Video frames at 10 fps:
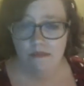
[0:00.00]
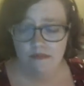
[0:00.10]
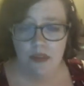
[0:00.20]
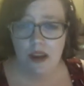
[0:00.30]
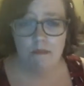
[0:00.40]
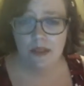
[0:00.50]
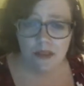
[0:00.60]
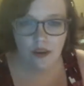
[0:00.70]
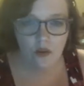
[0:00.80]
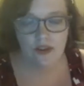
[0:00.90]

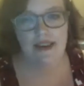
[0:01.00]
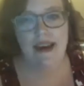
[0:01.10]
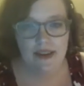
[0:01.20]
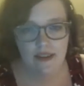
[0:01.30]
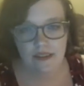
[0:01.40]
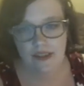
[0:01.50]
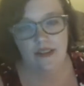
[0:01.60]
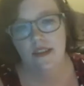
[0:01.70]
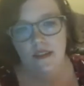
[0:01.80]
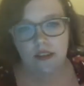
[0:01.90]
filming or like
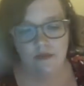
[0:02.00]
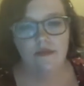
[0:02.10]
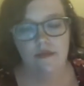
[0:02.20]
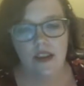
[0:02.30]
acting,